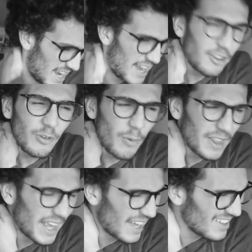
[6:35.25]
I don't know where
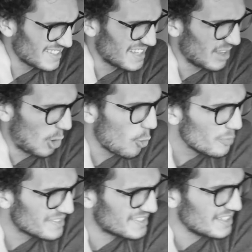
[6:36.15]
the hell I said
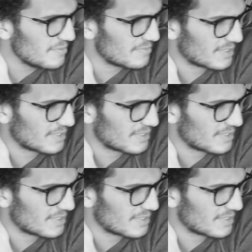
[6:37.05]
own team.